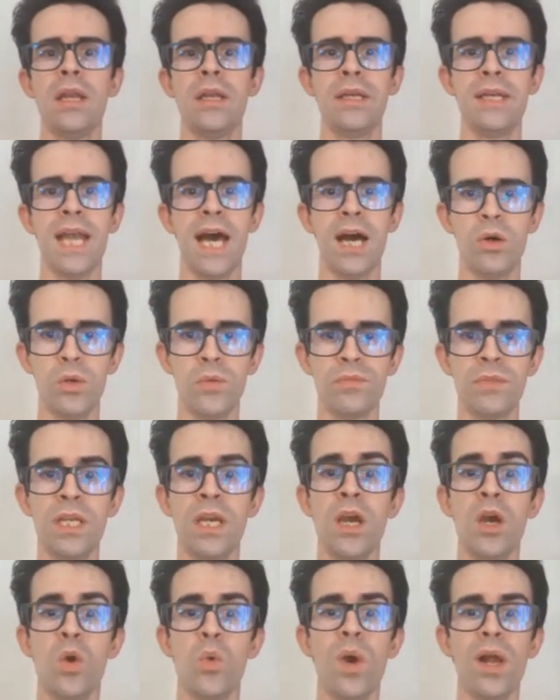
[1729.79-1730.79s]
Now,
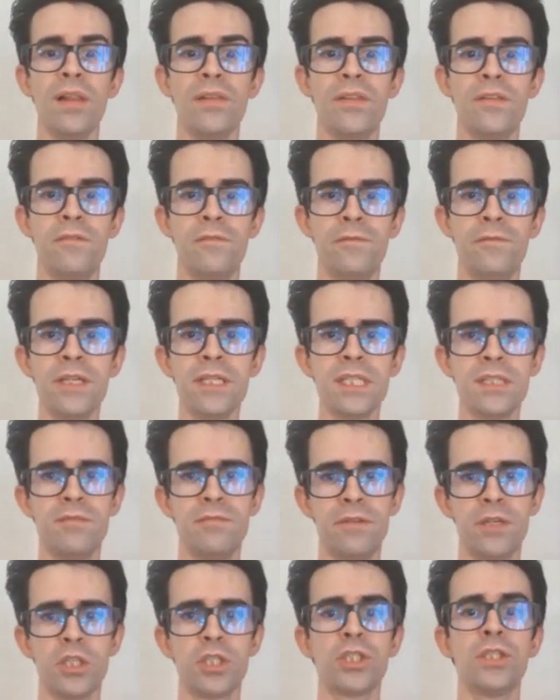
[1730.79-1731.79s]
while the first
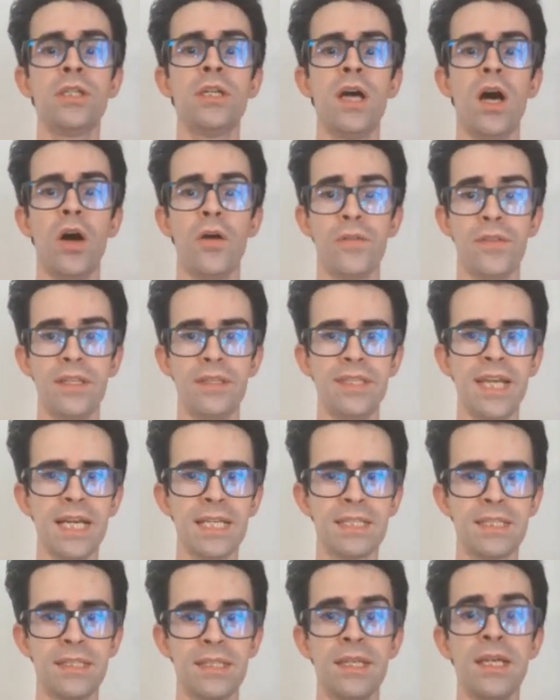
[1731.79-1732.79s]
version of the
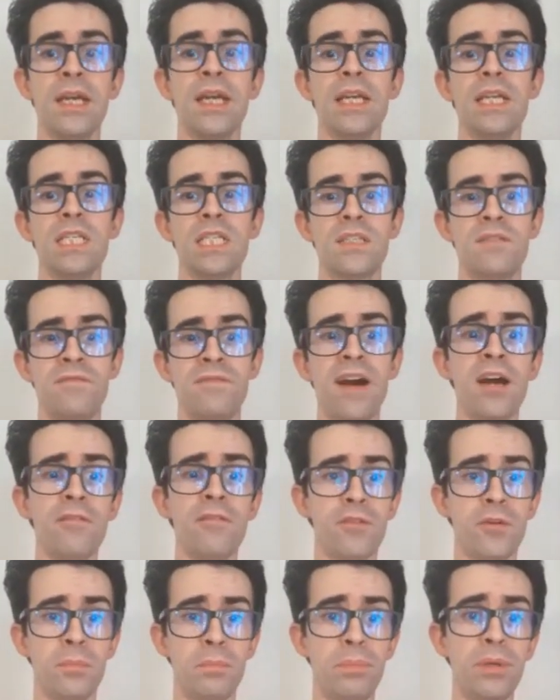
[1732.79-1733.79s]
text is far
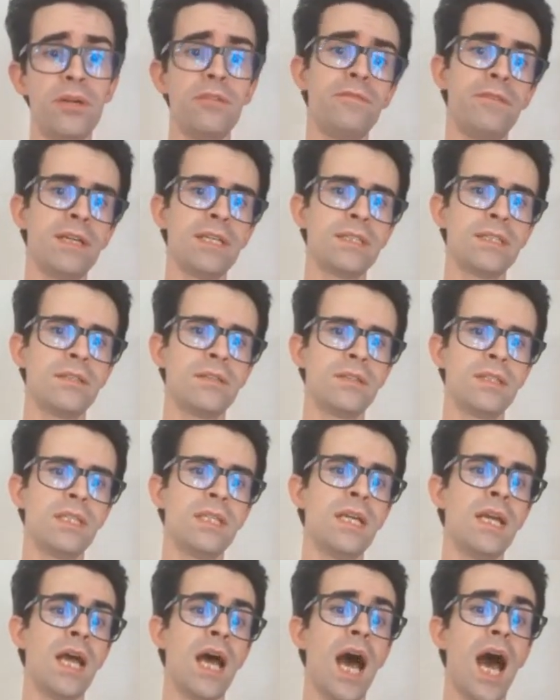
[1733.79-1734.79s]
from perfect,
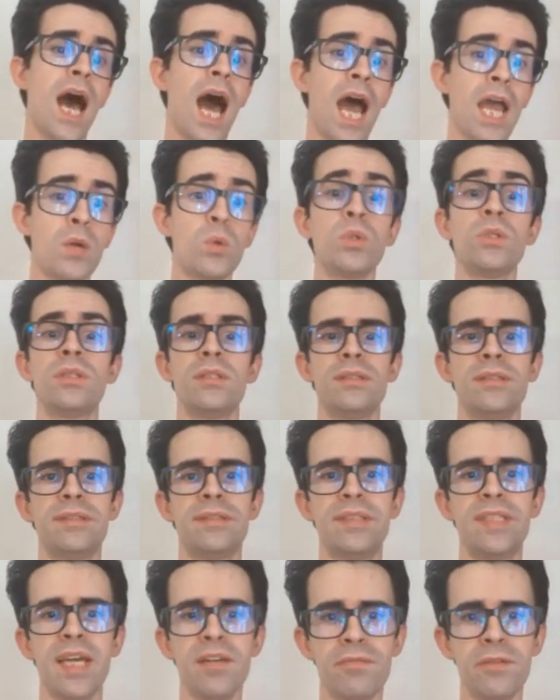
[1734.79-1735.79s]
I would
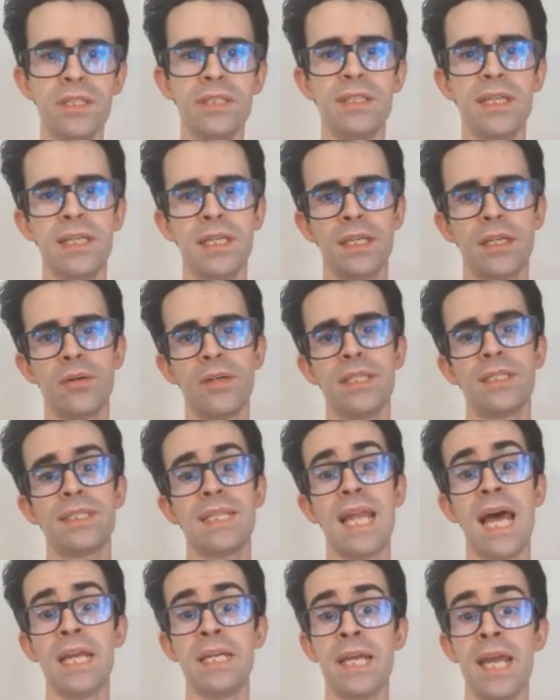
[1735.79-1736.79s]
definitely increase
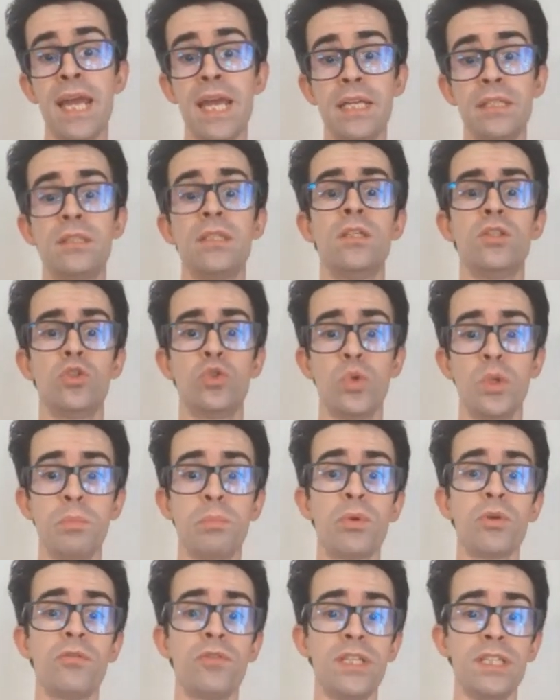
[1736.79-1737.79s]
line height to
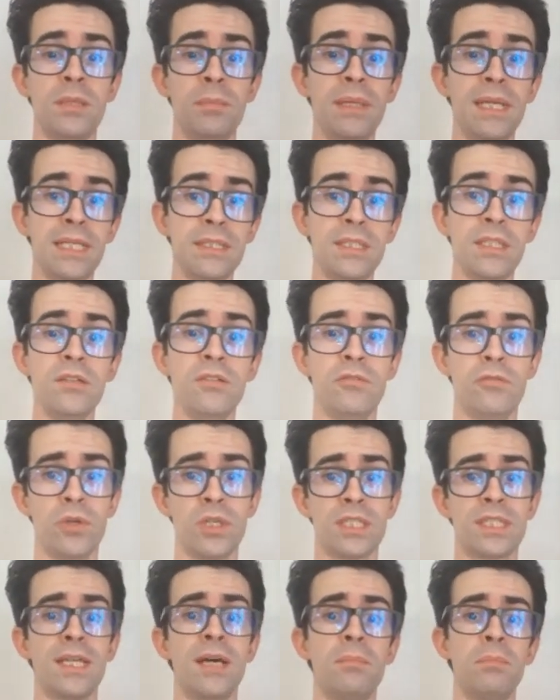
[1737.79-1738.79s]
improve readability,
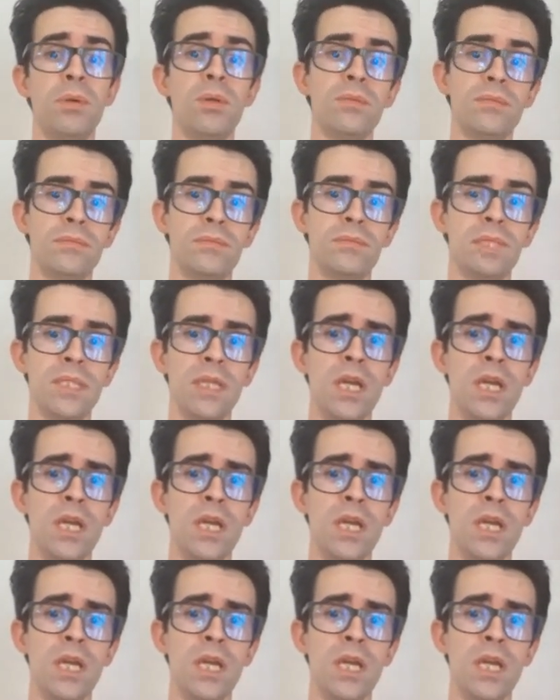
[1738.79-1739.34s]
for example.